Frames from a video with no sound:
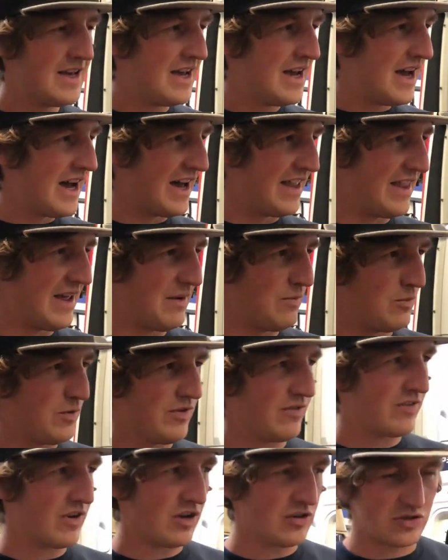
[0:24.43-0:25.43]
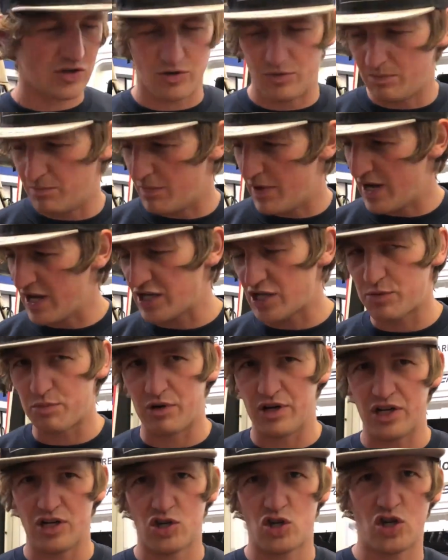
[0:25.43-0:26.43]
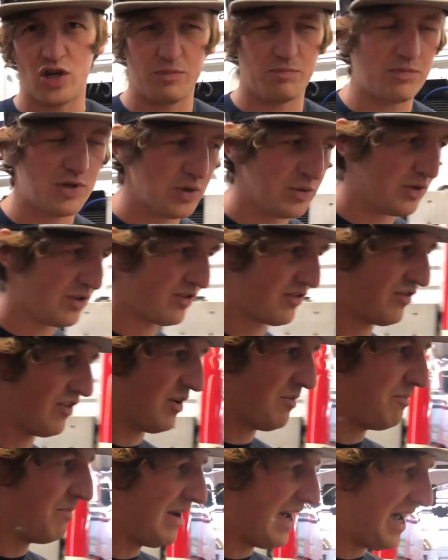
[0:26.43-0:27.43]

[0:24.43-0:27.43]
and then we've got some springs shipped to us from